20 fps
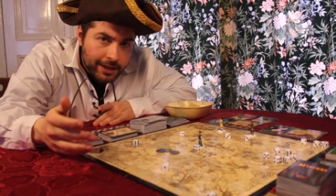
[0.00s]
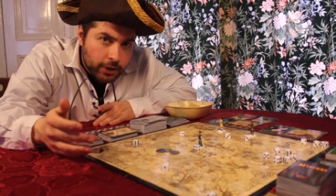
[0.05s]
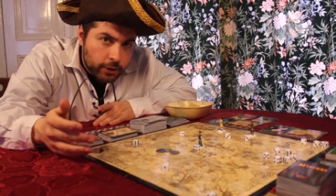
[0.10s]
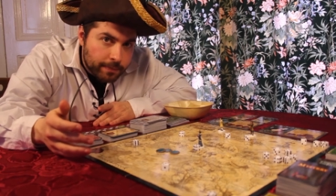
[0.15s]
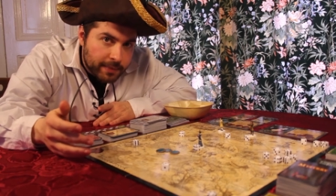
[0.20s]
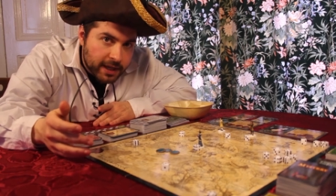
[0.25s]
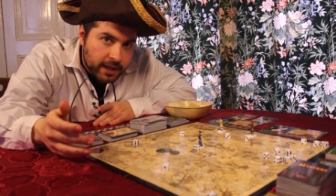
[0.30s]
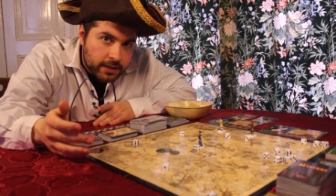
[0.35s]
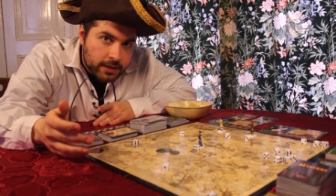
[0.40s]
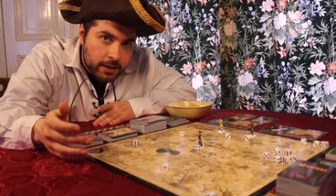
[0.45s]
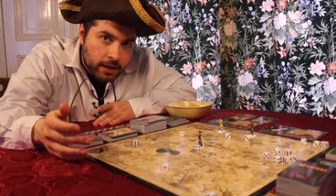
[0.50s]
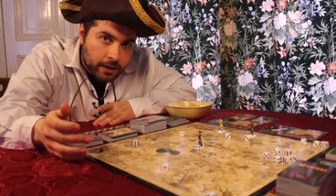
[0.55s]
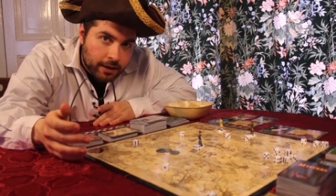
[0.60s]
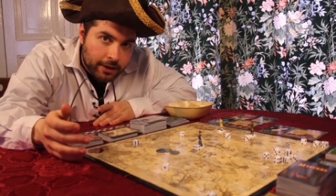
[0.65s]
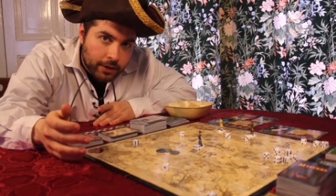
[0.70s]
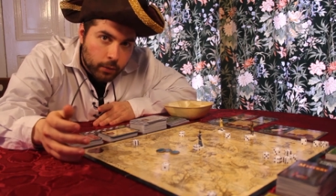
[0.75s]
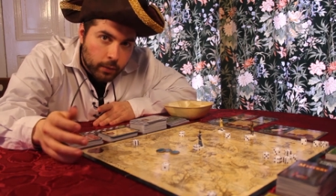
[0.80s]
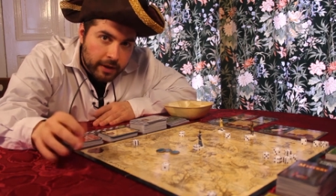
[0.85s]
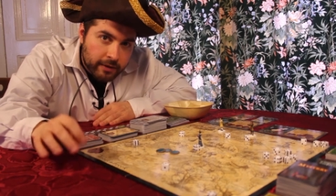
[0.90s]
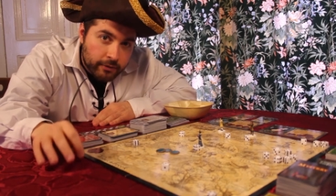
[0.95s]
could be a turn
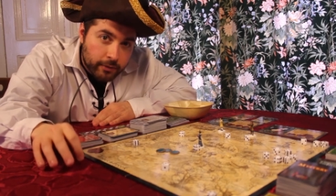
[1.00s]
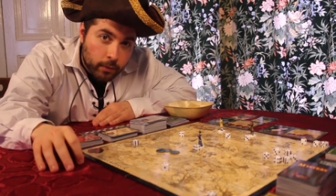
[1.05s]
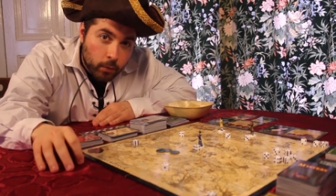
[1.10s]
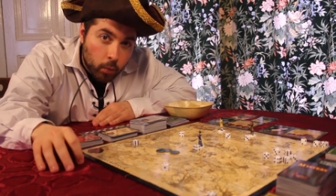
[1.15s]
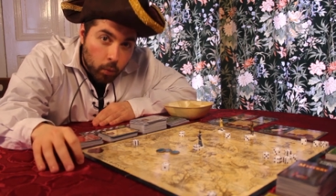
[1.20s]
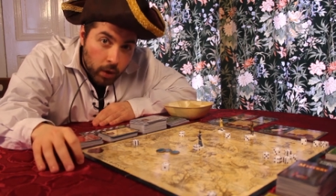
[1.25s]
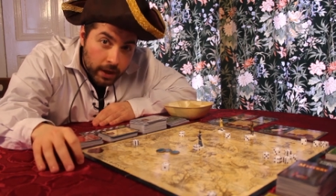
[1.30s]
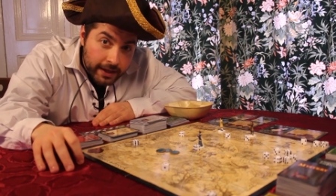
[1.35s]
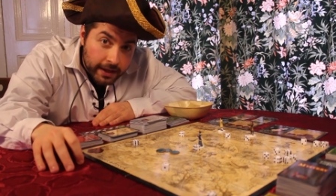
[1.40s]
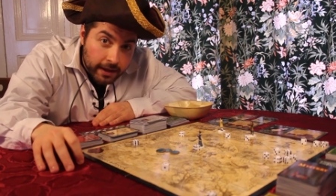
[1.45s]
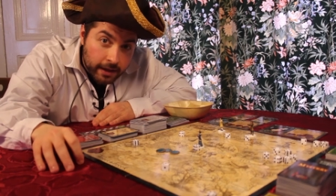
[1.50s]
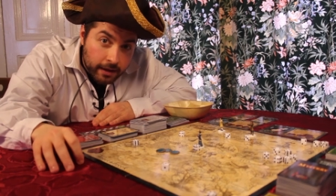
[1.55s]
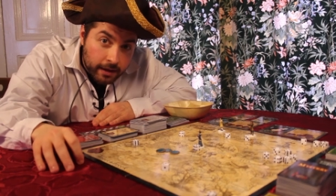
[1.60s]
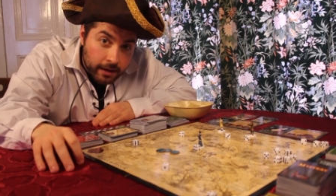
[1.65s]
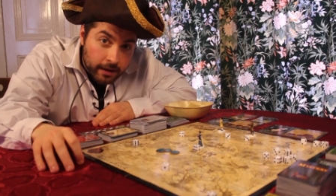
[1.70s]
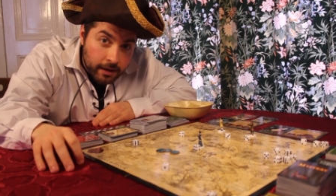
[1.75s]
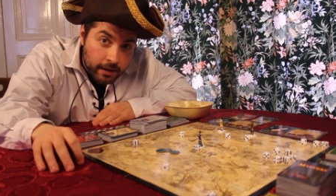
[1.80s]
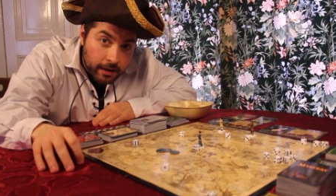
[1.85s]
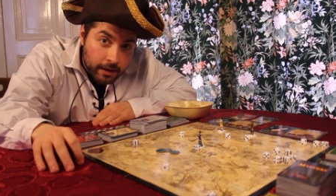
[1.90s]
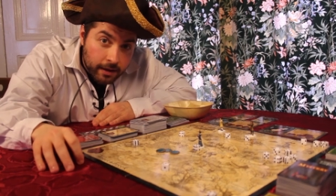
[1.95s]
away from winning.
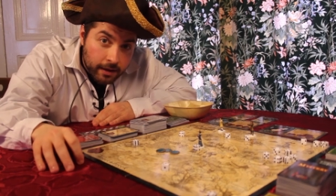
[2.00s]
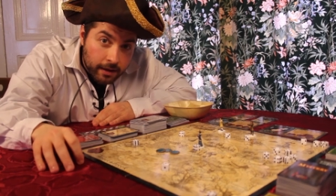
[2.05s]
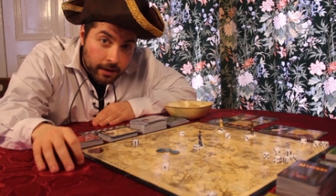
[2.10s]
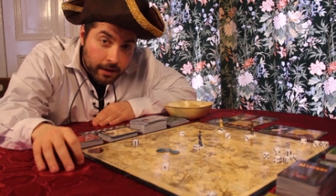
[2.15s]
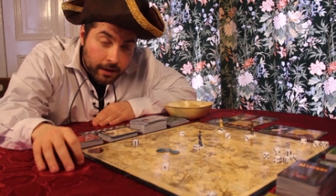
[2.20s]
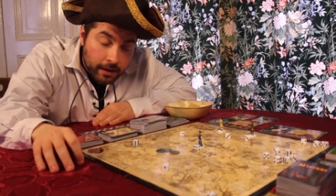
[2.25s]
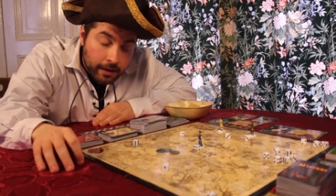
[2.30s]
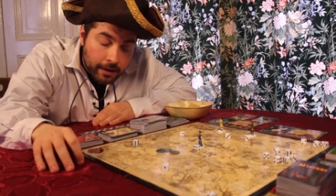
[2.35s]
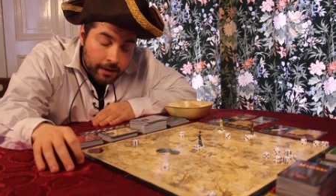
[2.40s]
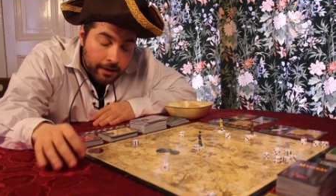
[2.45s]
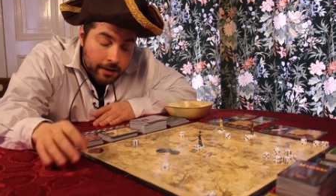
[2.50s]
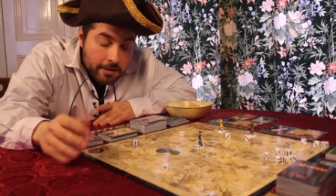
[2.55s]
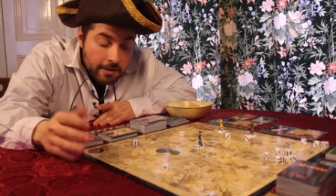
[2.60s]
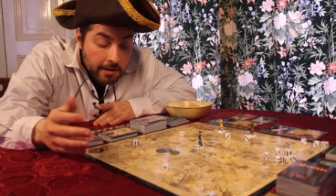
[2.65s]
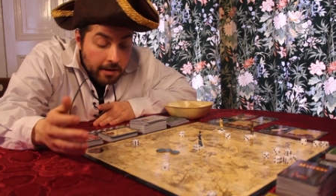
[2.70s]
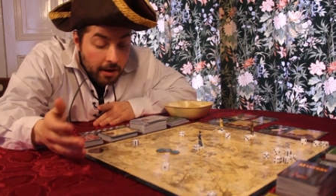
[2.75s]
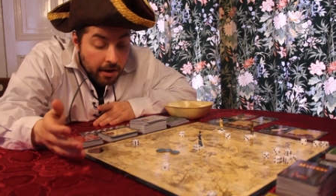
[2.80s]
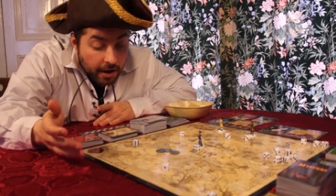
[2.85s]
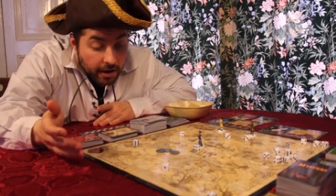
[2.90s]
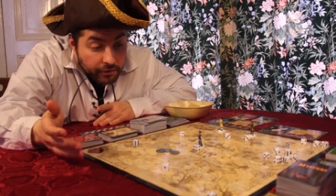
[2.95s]

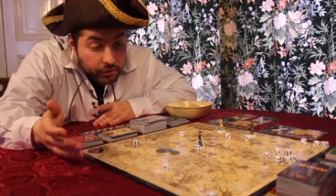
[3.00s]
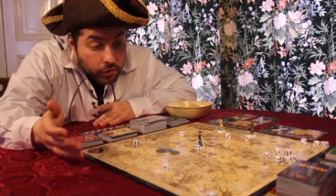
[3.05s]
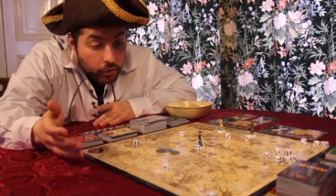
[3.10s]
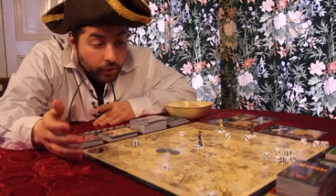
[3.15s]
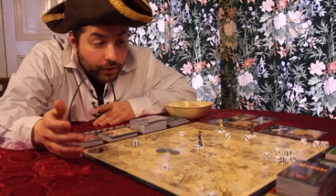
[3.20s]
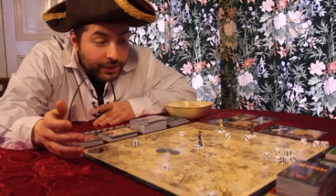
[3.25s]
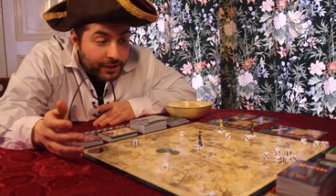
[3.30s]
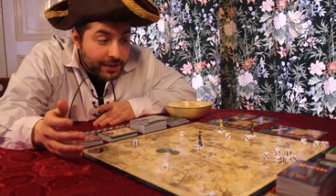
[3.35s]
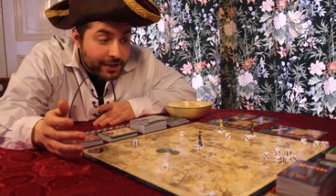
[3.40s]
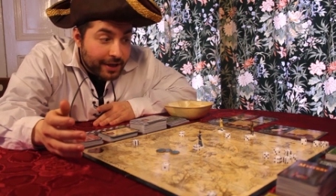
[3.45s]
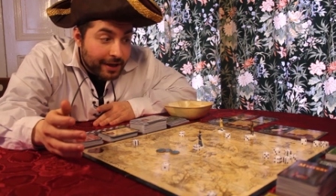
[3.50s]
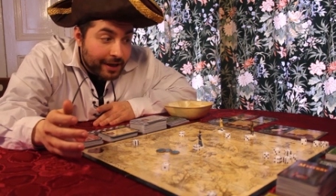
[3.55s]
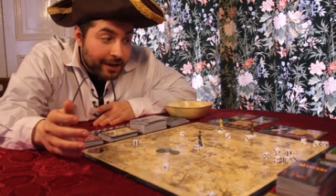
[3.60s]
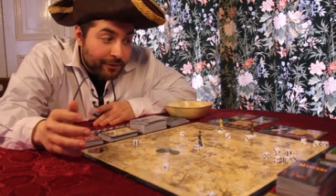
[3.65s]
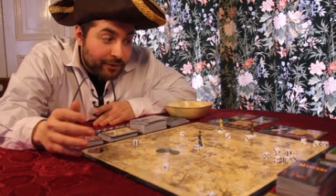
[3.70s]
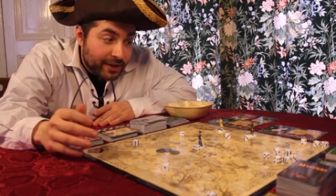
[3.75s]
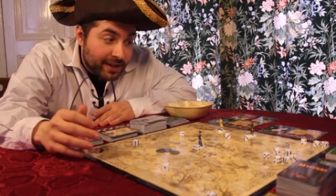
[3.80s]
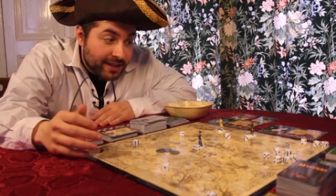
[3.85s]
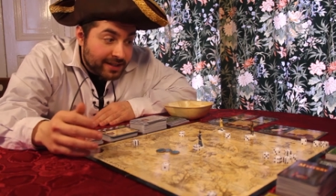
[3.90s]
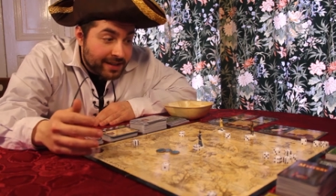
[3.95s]
Of course, if
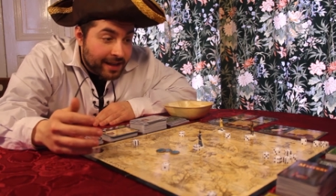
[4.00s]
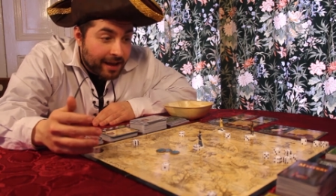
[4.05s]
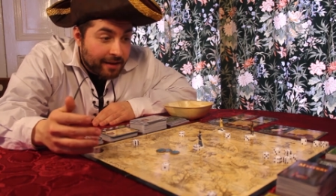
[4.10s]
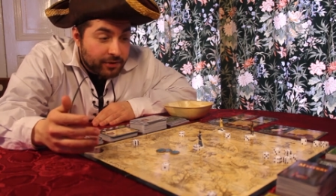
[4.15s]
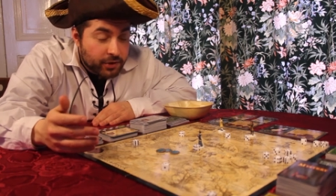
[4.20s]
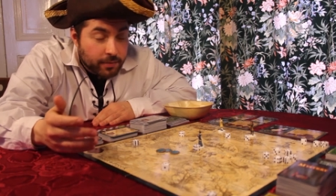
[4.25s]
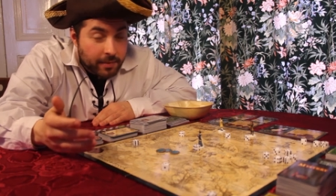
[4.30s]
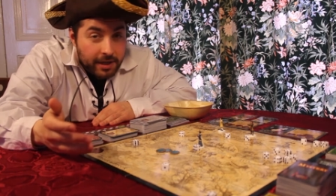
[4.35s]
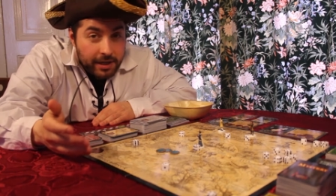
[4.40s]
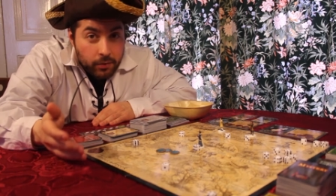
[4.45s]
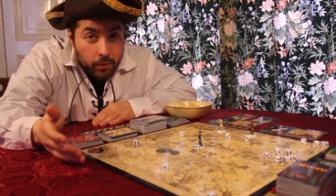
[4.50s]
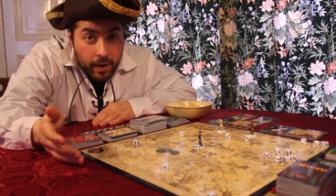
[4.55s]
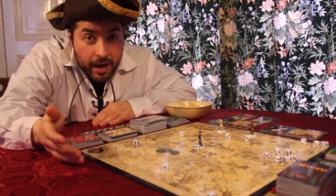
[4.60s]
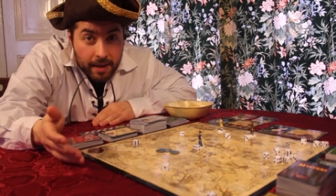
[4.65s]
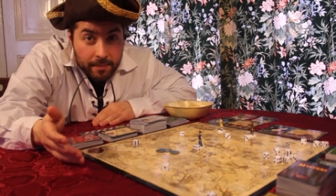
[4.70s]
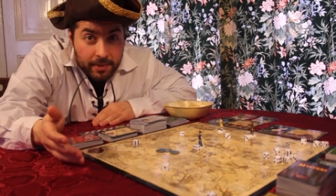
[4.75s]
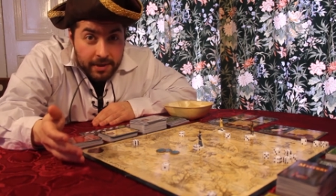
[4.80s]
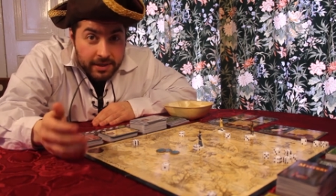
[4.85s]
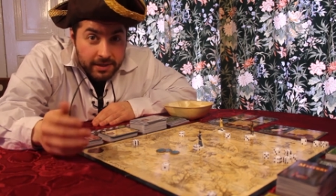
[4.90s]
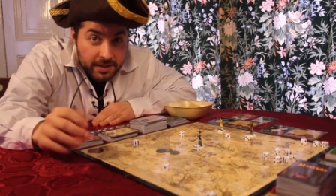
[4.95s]
he doesn't have so many
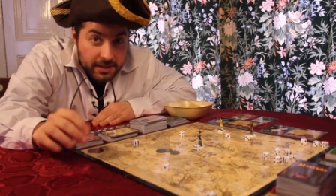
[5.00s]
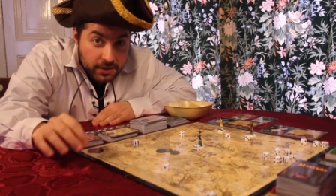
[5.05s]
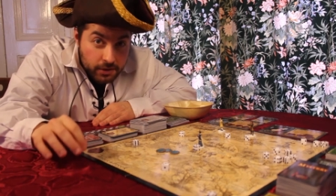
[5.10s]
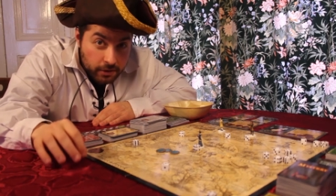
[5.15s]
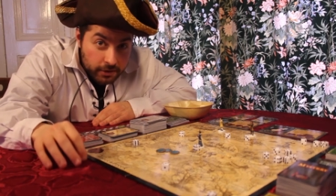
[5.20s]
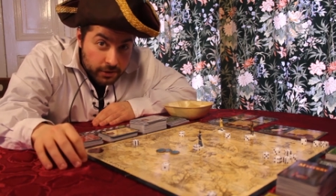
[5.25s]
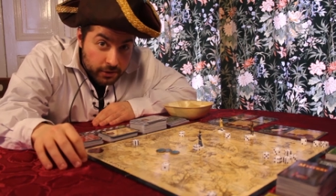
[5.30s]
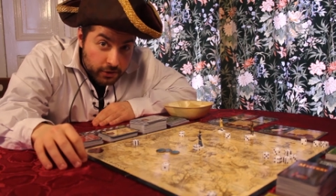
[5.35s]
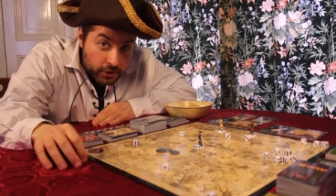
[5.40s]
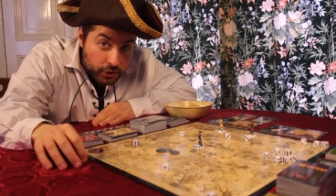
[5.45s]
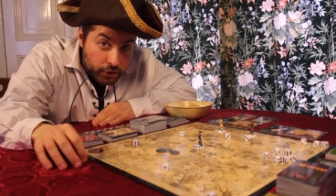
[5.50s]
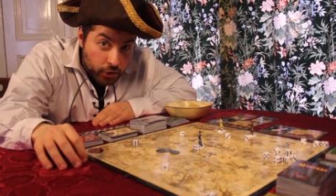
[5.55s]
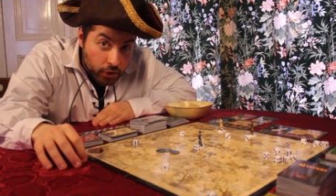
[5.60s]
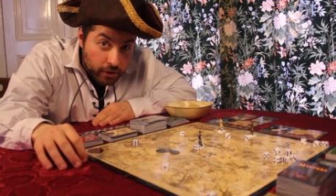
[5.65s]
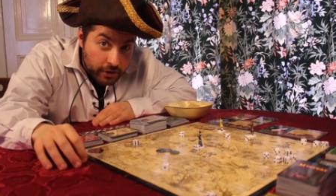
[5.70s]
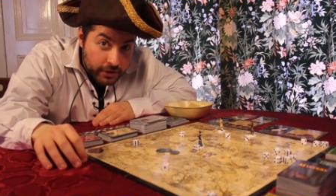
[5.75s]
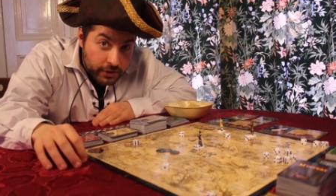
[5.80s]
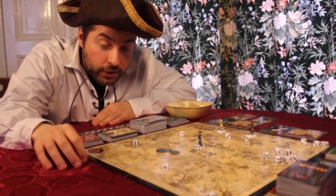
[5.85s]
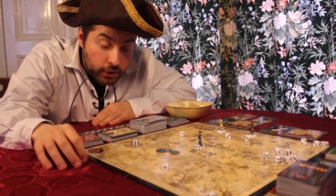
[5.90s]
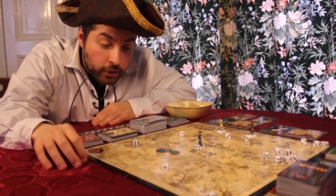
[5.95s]
weapons, he's not so
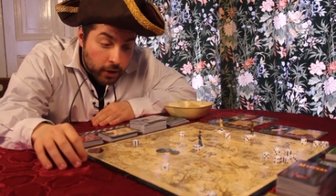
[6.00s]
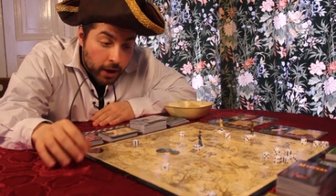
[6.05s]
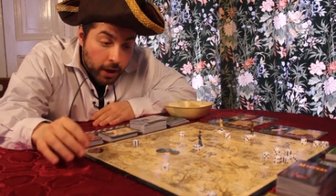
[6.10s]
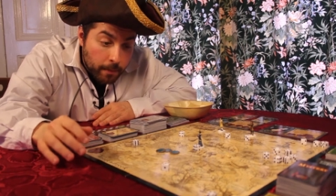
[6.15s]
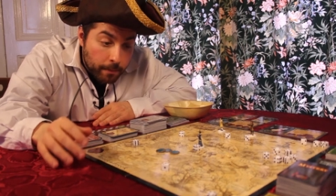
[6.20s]
strong as you,